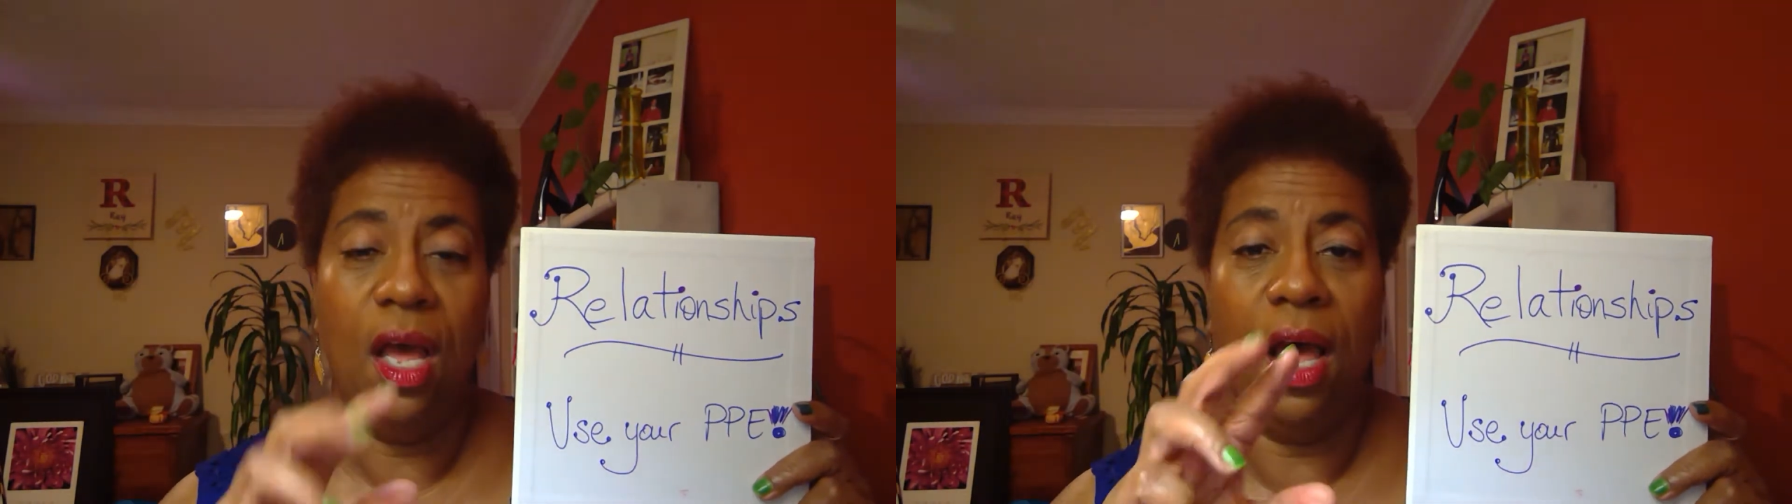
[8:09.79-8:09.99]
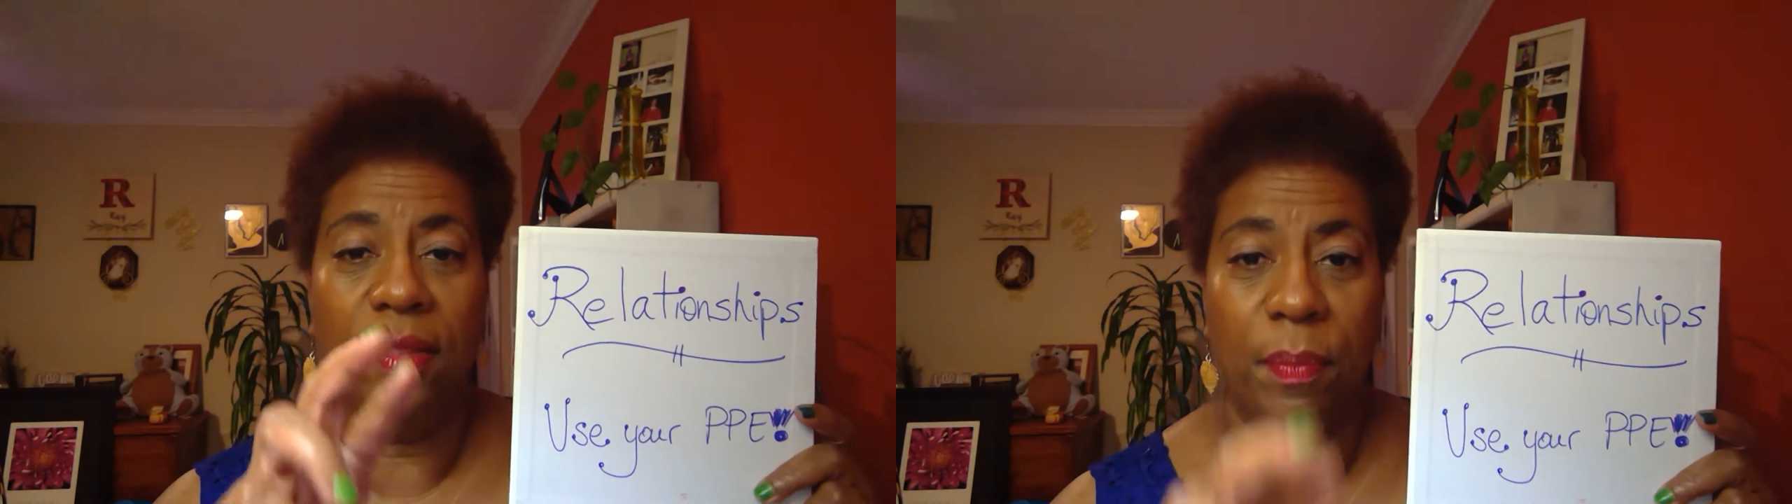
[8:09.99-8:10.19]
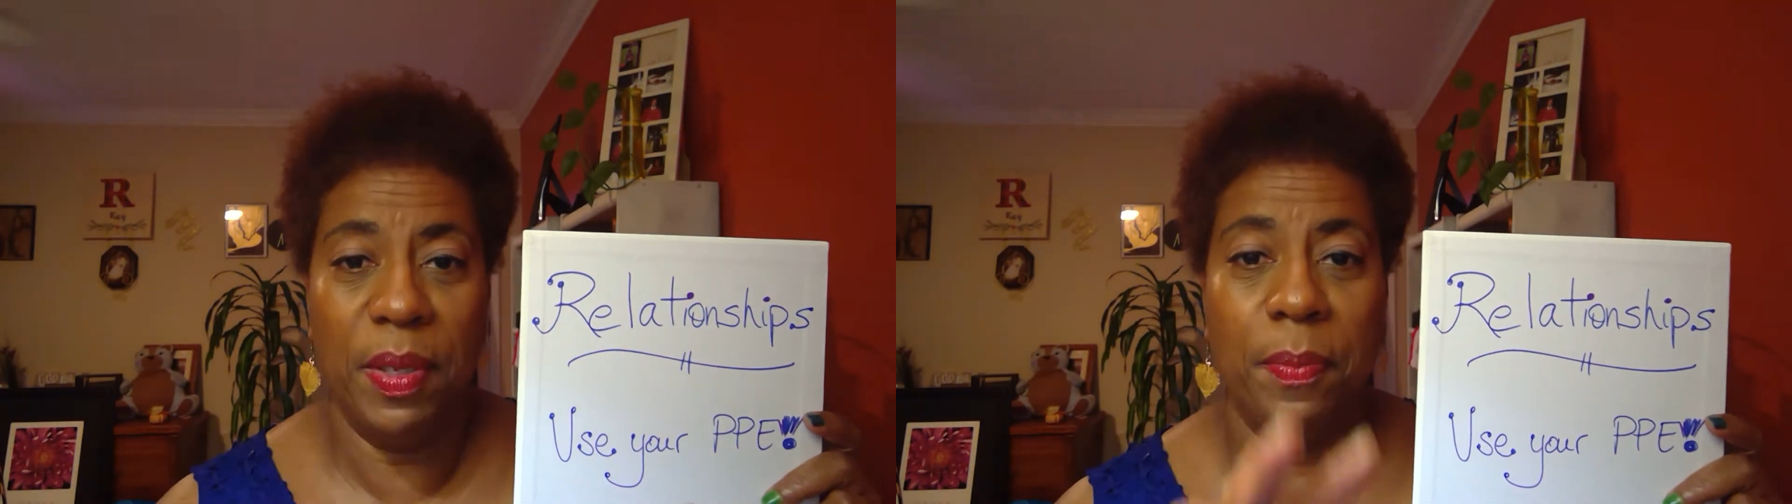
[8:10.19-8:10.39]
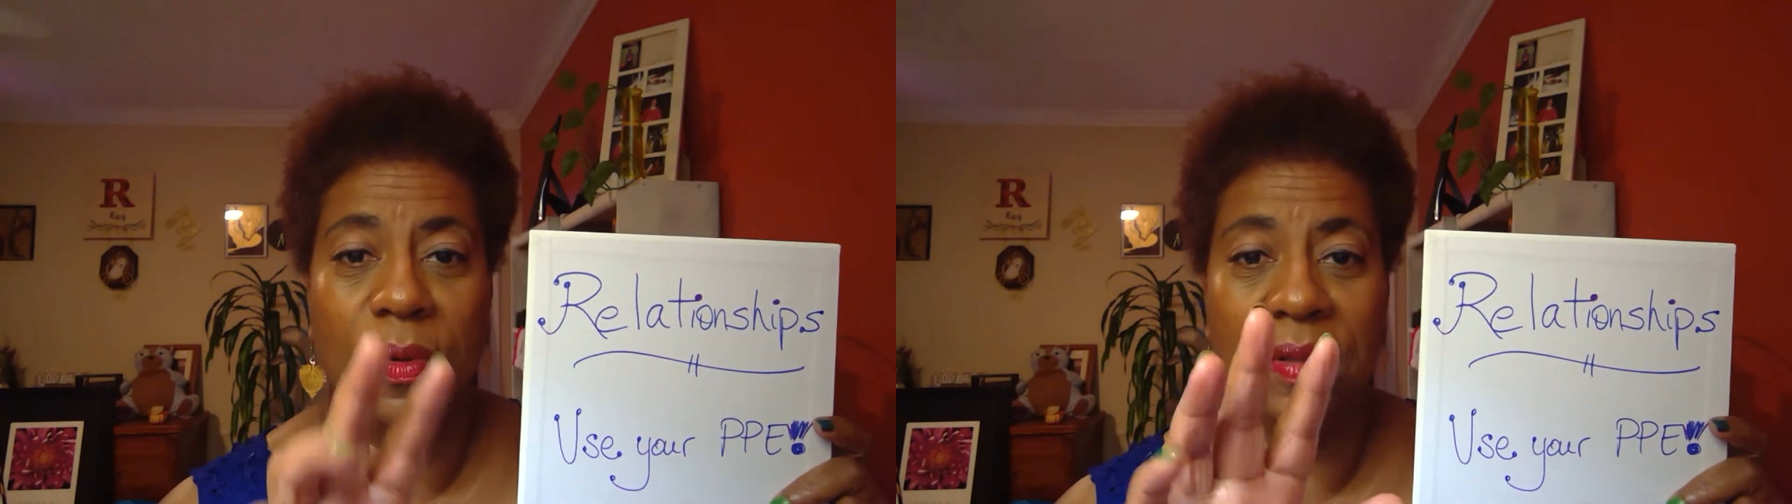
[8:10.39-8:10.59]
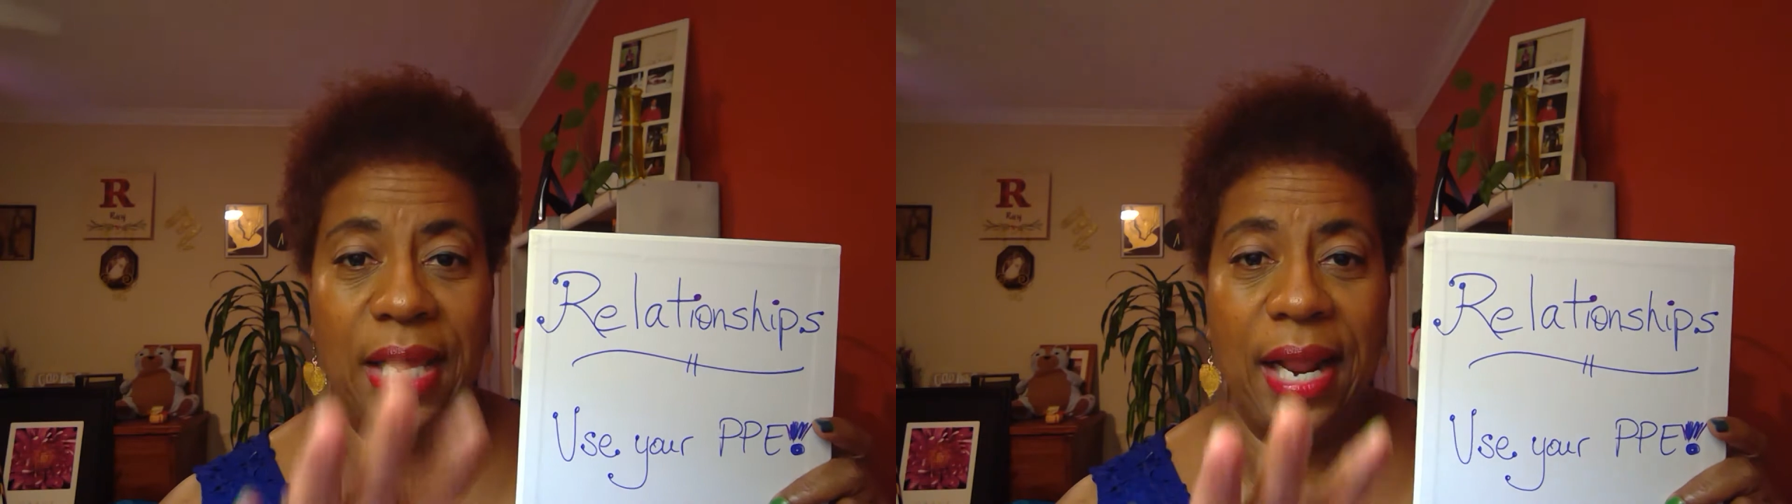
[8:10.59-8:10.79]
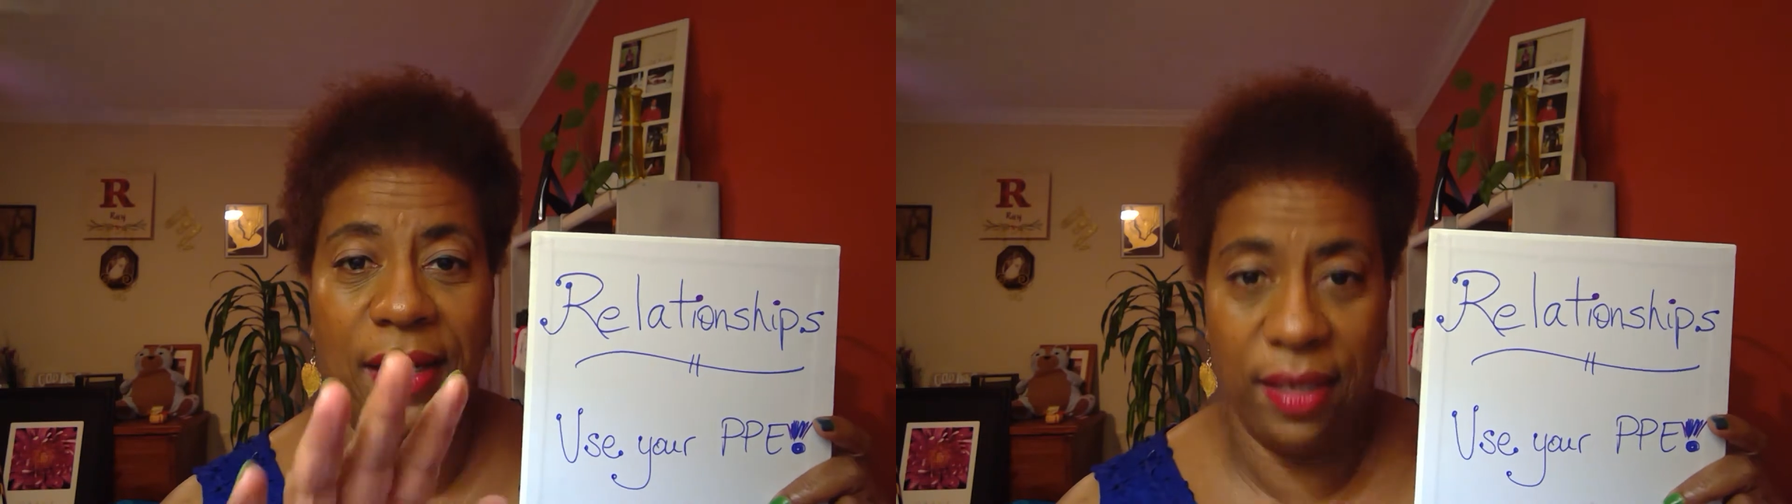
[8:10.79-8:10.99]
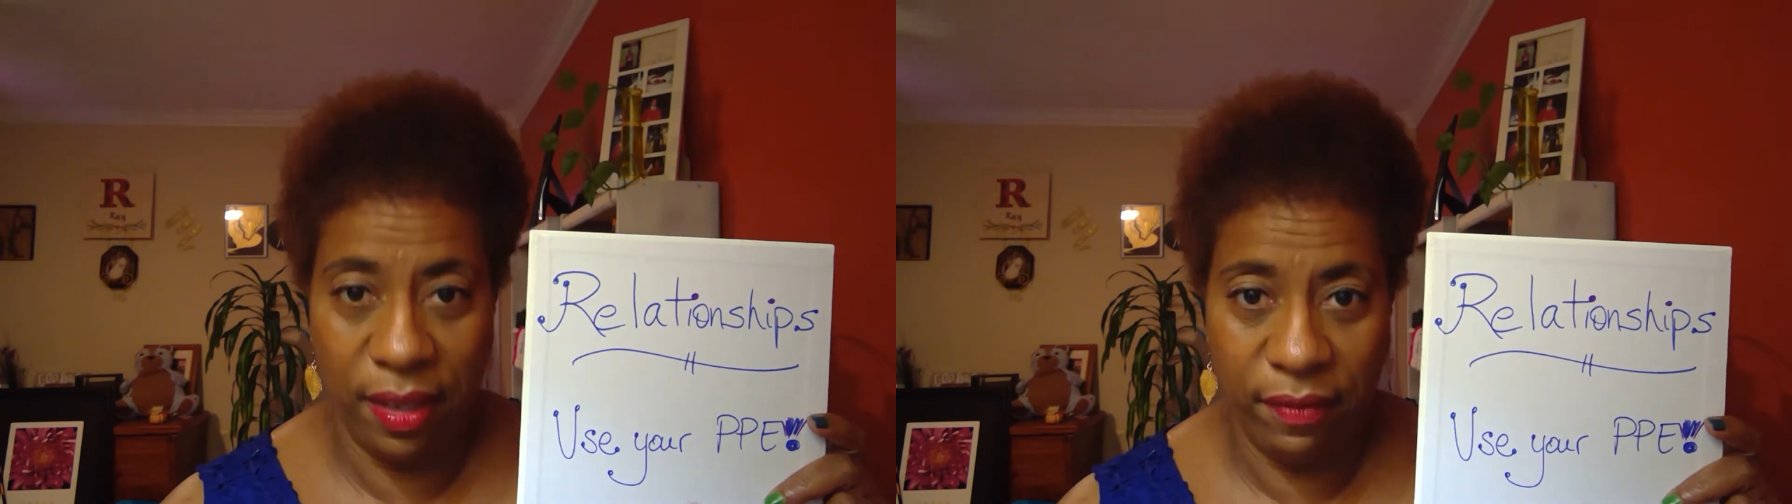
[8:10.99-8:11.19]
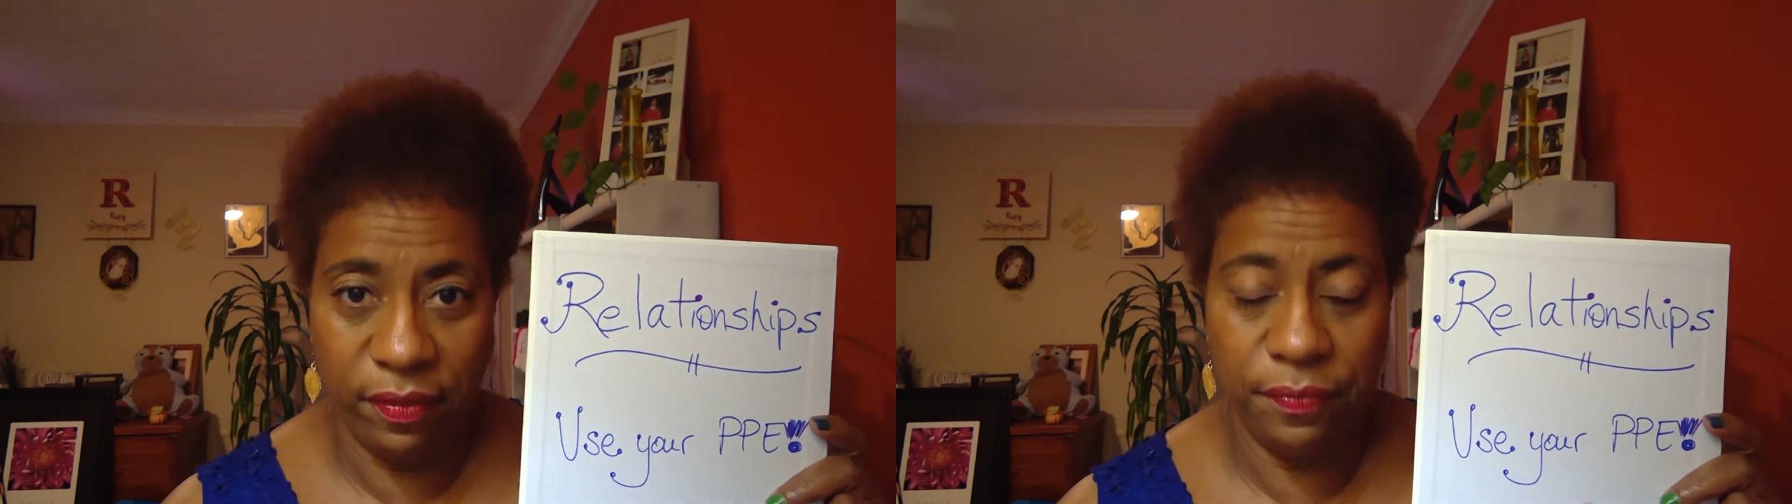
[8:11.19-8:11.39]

on the people that I love.